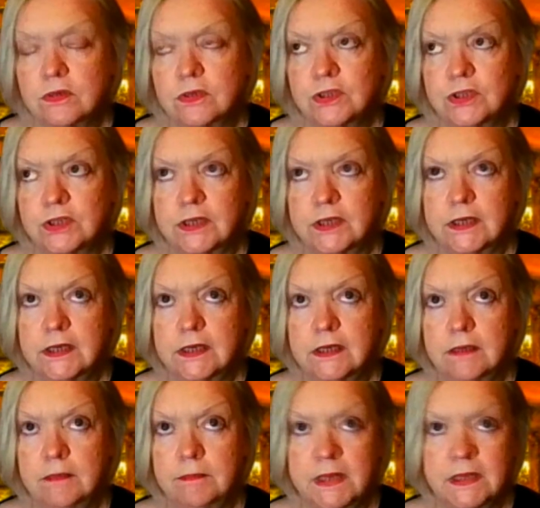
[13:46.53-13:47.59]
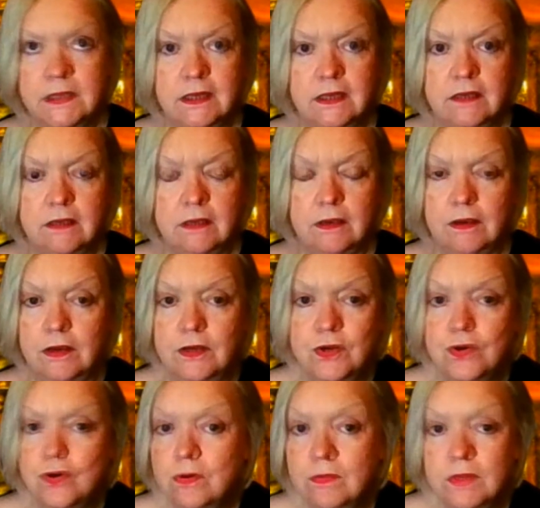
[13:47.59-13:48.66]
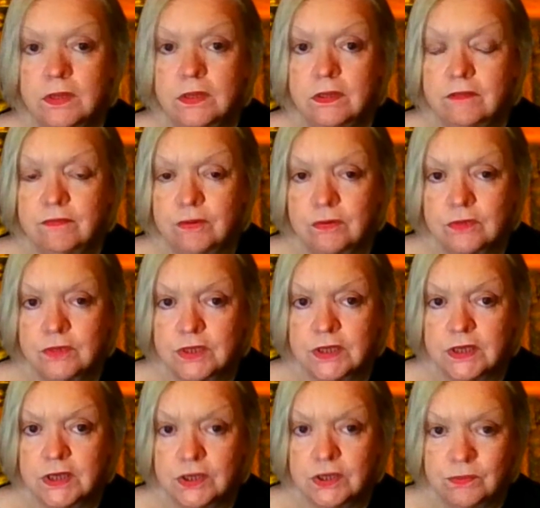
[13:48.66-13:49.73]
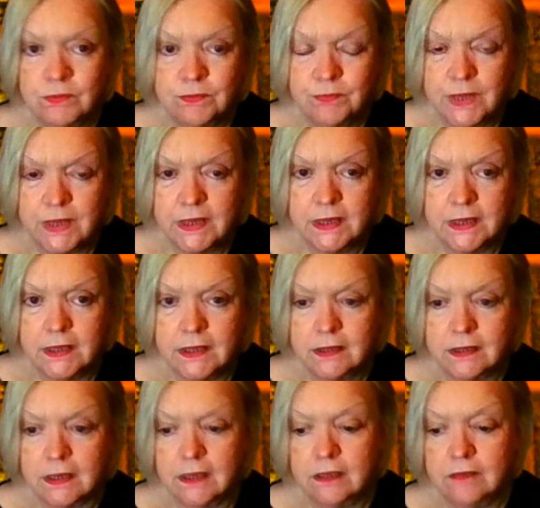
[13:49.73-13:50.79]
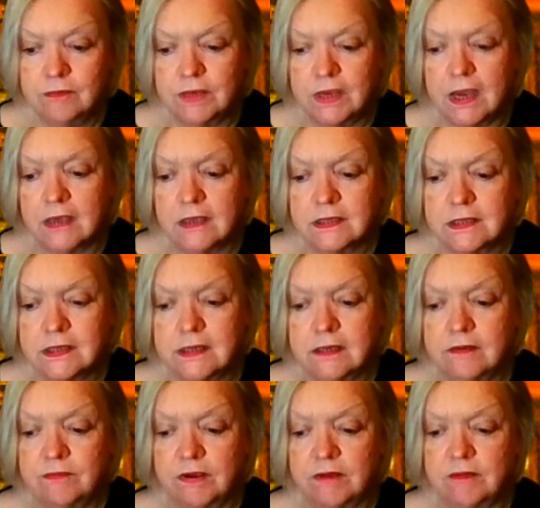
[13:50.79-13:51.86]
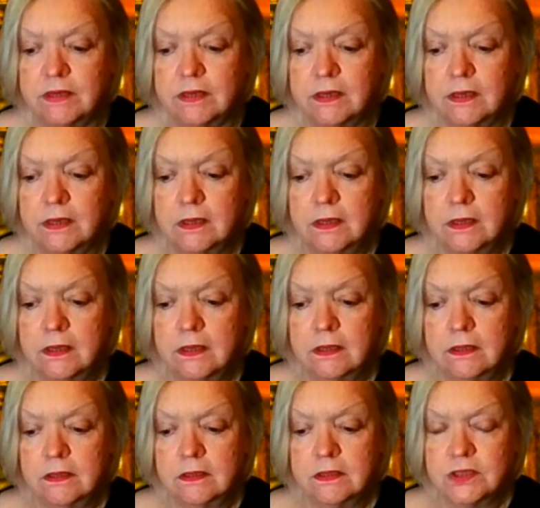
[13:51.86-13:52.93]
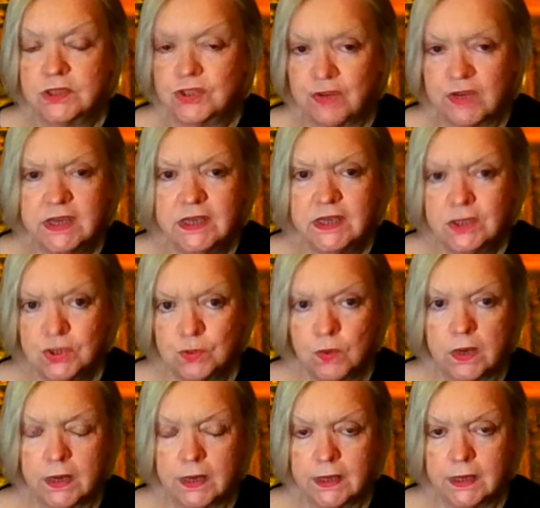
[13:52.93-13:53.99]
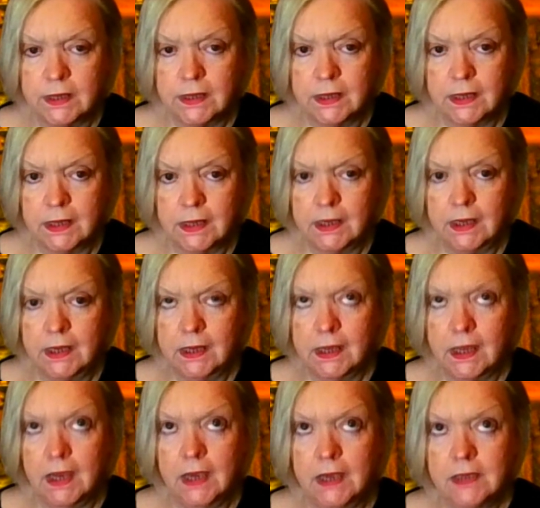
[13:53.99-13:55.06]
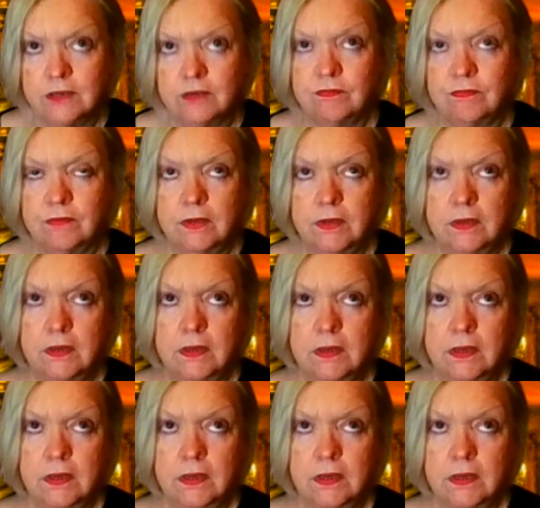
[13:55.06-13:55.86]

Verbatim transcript: functioning, mentally normal, functioning human being, they react in a very strange way. It, it kind of